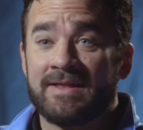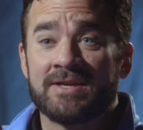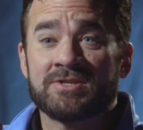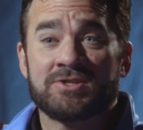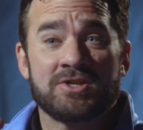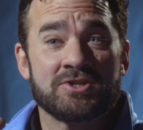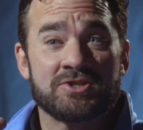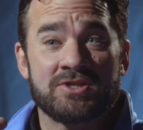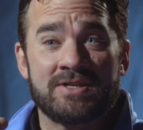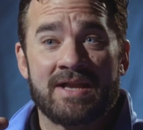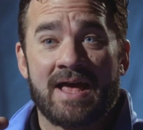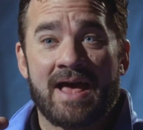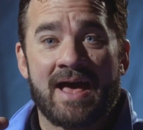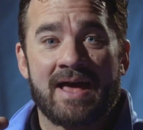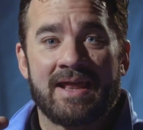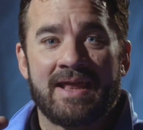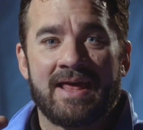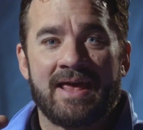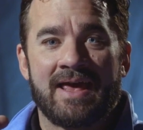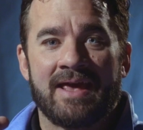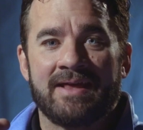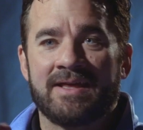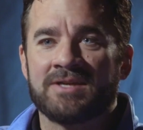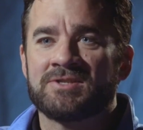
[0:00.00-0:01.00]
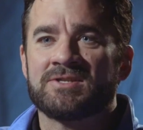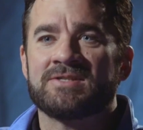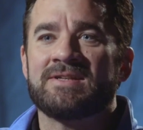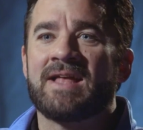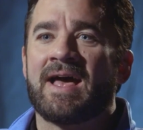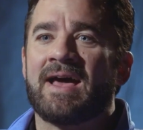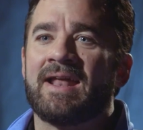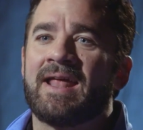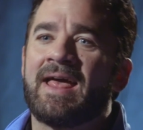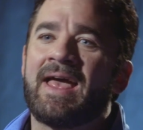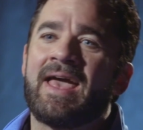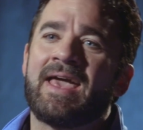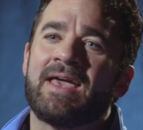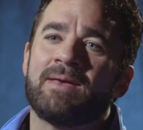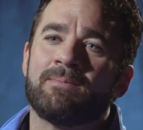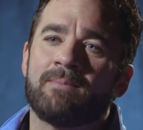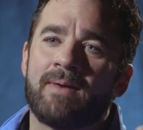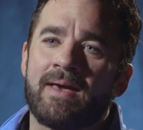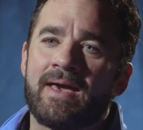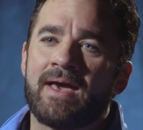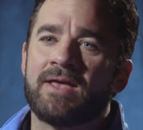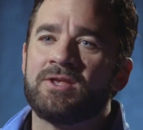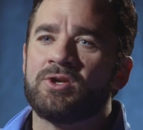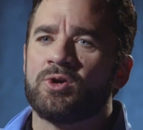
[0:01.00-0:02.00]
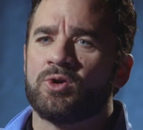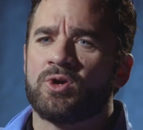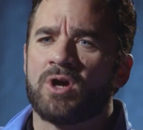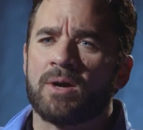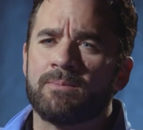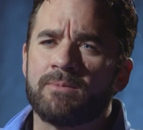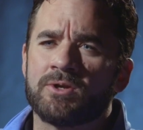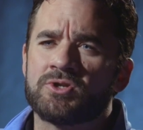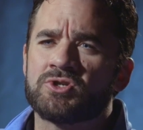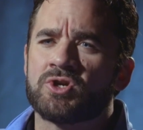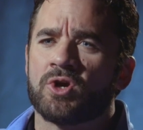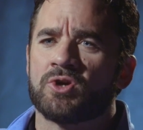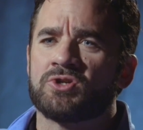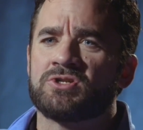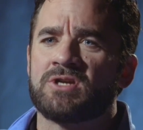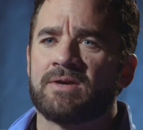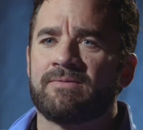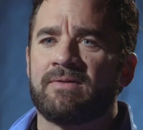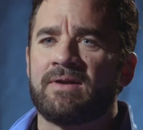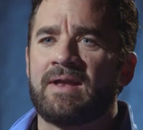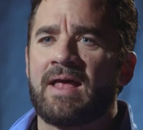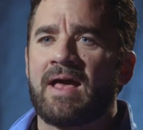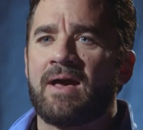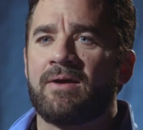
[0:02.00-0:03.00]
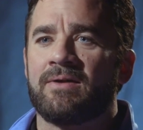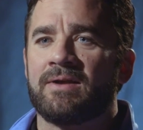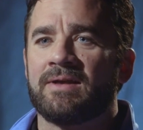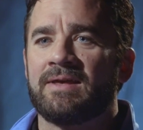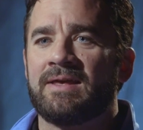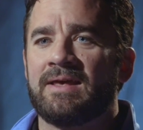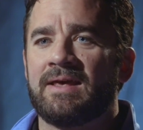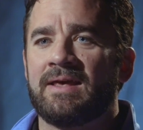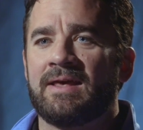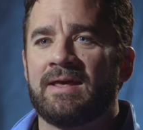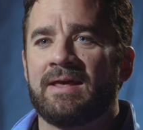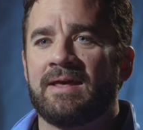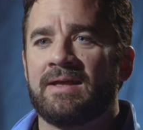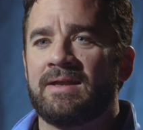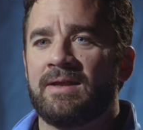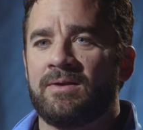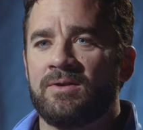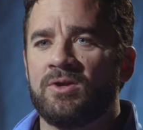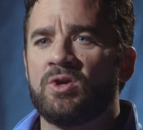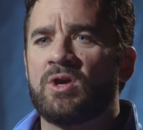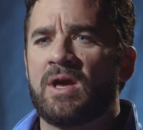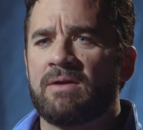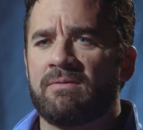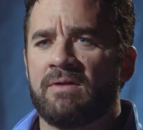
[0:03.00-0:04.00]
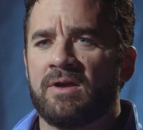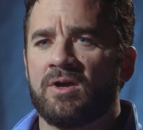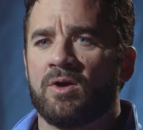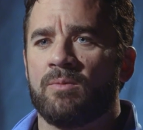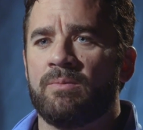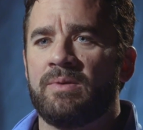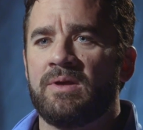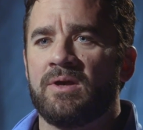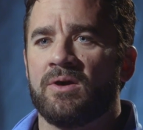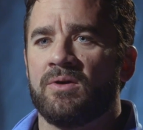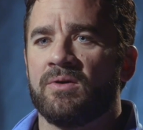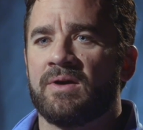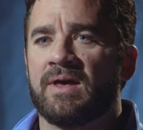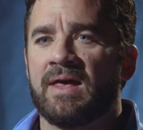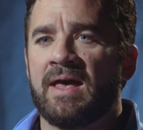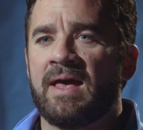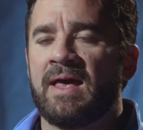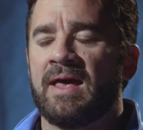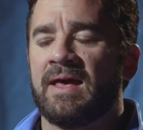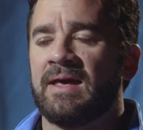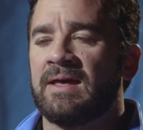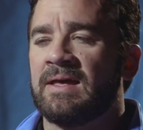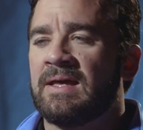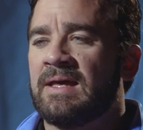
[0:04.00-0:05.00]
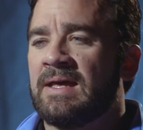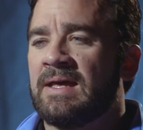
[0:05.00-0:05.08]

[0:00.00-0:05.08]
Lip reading: This is not a, hey, man, you come to church every now and again and everything will be okay.